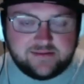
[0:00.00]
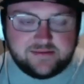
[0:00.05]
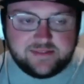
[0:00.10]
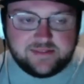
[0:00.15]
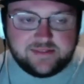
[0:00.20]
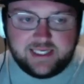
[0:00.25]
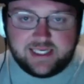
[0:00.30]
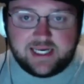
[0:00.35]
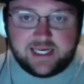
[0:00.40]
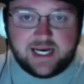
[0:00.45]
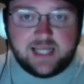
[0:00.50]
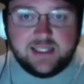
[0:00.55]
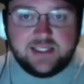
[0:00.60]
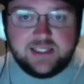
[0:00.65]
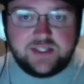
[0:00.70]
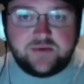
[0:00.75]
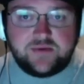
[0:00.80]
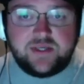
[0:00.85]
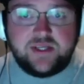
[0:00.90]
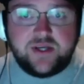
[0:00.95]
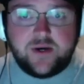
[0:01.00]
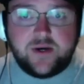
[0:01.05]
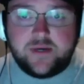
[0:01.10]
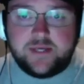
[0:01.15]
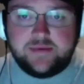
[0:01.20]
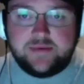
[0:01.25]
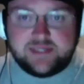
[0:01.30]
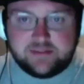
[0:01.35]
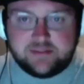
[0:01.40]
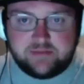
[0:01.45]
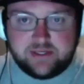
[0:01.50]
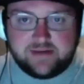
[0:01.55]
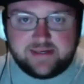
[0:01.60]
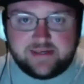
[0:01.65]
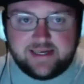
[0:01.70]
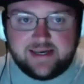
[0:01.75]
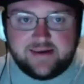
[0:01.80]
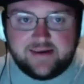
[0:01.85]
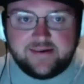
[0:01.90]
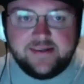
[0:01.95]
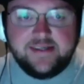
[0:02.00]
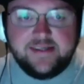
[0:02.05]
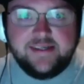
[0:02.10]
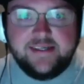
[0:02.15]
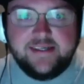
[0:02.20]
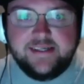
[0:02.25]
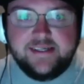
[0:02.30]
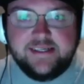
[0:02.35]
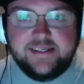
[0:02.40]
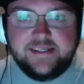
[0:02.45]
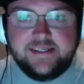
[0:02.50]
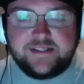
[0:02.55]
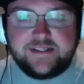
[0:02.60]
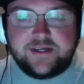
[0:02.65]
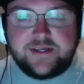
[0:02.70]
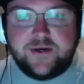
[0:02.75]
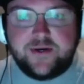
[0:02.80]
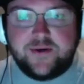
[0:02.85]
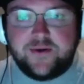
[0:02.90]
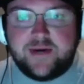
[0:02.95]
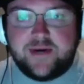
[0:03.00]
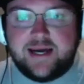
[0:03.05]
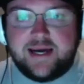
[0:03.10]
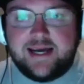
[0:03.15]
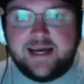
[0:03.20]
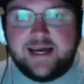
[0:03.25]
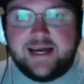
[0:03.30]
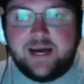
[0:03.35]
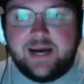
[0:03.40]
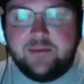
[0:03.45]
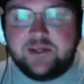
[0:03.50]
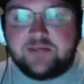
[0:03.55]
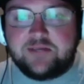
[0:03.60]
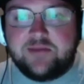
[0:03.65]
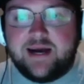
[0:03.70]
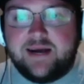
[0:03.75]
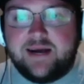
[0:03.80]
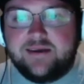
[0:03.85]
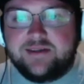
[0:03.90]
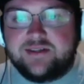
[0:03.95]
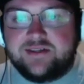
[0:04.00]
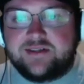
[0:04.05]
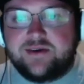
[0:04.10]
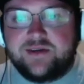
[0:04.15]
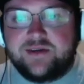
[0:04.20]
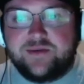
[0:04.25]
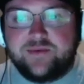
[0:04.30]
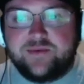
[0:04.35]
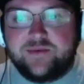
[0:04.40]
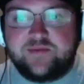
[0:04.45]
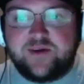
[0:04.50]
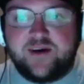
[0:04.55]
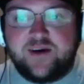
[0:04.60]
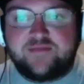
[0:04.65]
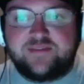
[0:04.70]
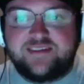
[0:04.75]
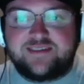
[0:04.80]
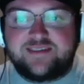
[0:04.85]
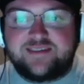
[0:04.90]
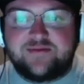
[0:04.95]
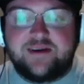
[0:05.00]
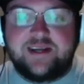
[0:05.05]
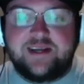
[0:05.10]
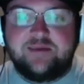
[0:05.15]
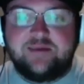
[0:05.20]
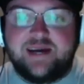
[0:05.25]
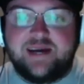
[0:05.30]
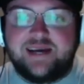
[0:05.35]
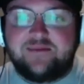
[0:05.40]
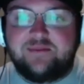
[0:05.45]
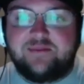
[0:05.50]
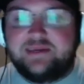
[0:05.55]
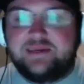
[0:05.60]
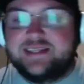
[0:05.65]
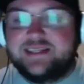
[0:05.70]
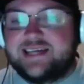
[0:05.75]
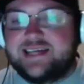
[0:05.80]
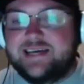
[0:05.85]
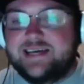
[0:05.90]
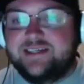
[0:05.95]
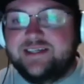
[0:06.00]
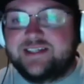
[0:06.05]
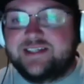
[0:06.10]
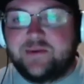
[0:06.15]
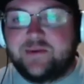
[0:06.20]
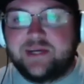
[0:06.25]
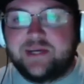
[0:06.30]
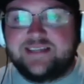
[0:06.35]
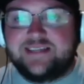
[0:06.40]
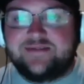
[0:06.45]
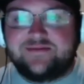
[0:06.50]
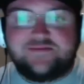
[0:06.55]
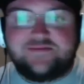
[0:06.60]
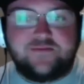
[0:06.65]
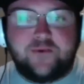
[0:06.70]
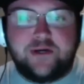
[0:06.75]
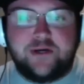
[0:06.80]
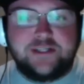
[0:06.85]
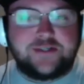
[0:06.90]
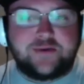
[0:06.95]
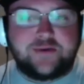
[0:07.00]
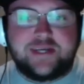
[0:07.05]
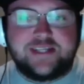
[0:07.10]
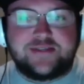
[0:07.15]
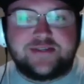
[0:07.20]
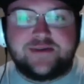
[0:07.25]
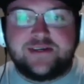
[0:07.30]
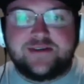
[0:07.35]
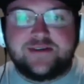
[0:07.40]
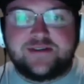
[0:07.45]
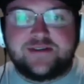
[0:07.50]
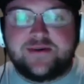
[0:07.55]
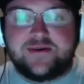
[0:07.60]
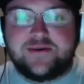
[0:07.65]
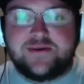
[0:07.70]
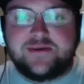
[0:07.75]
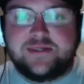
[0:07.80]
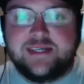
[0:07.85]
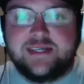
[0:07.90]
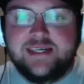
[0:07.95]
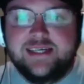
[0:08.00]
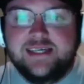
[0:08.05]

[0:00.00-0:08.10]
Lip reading: In college, we know he was a bell cow. So how much mileage is already ripped off this running back by the time he's 21, 22 years old.